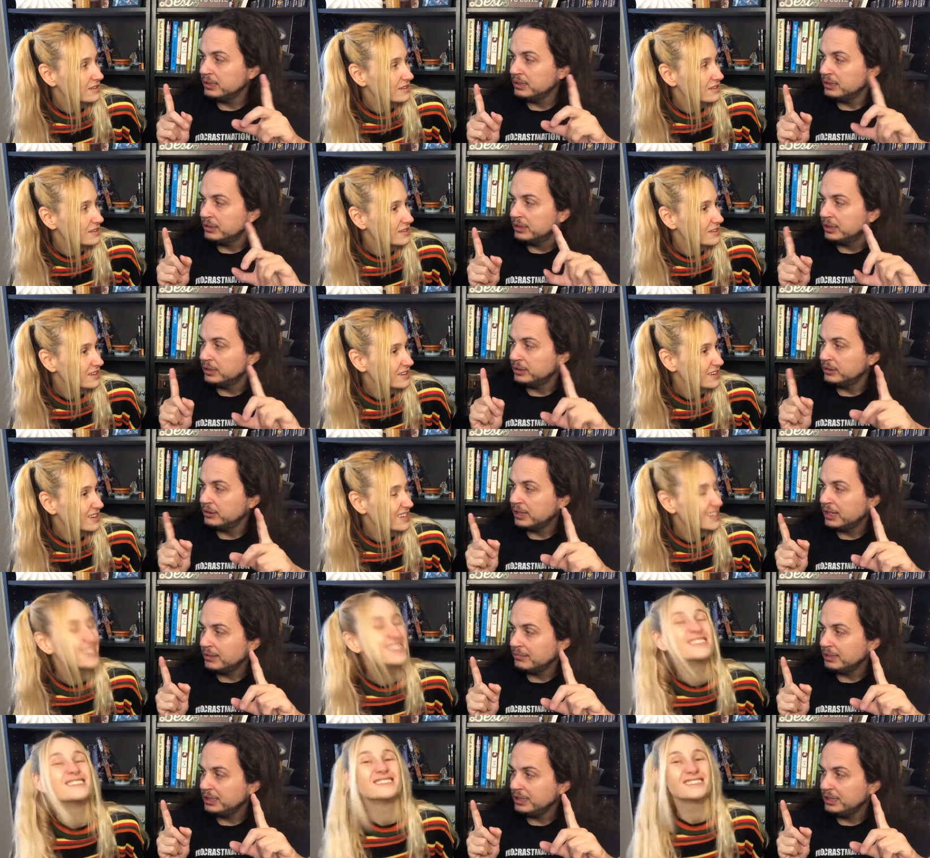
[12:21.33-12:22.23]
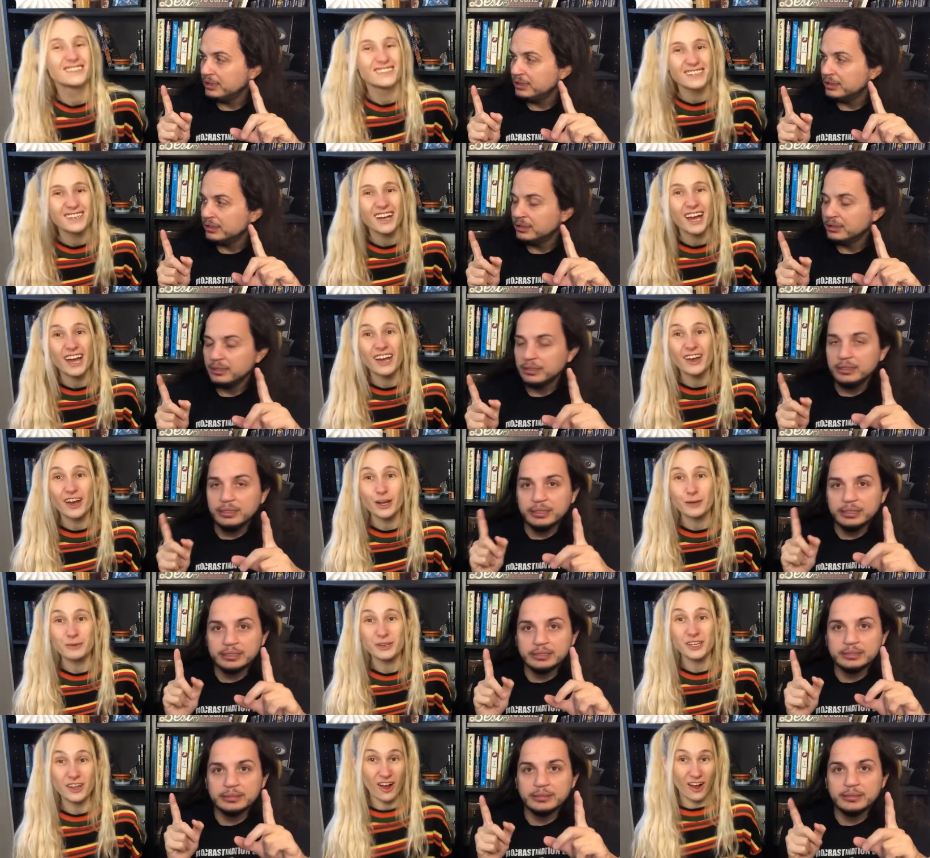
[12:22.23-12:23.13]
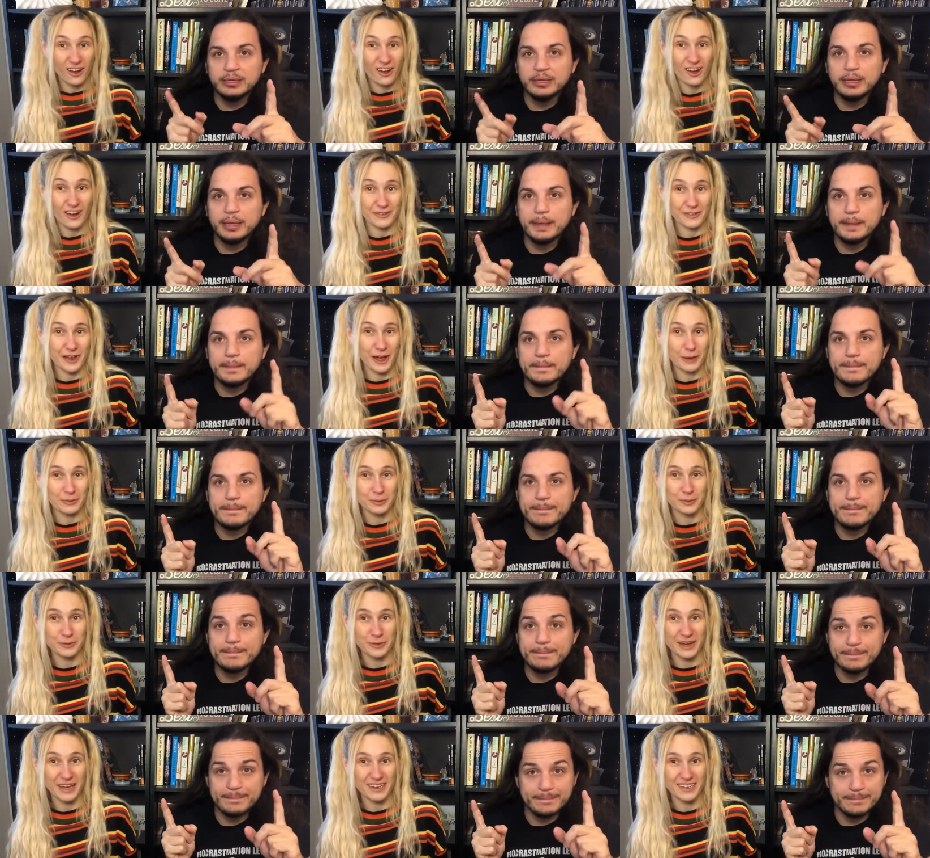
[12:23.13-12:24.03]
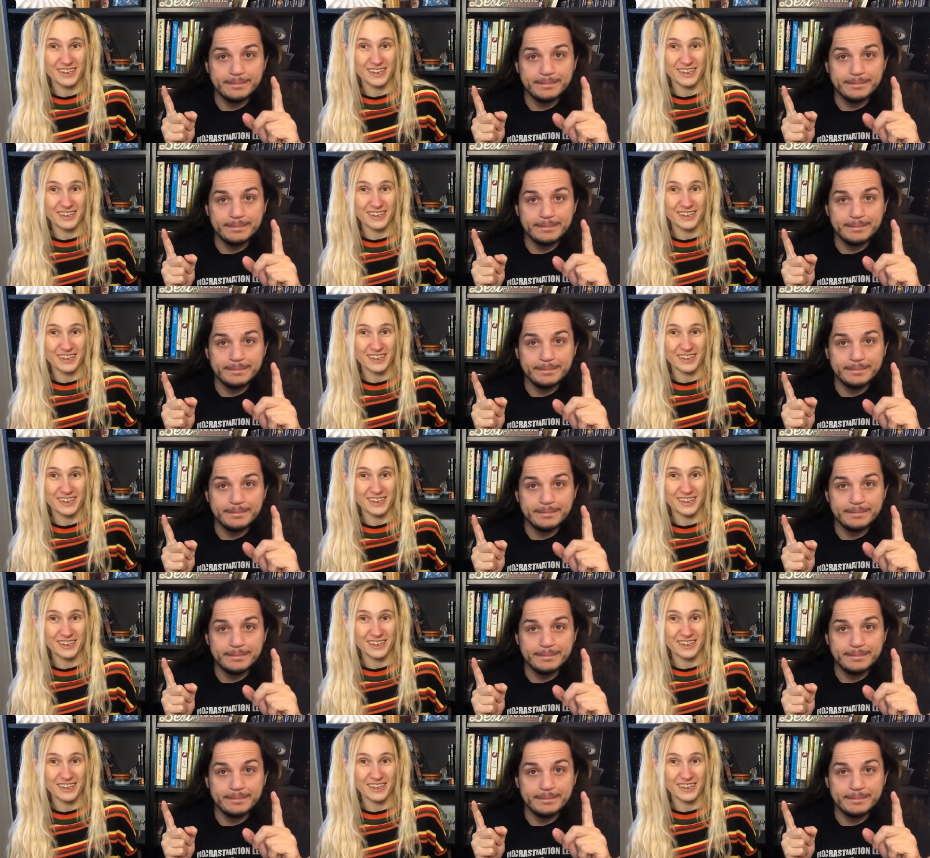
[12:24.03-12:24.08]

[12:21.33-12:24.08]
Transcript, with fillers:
Speaker 1: that you got me.
Speaker 2: I got him a knockoff Apple pen.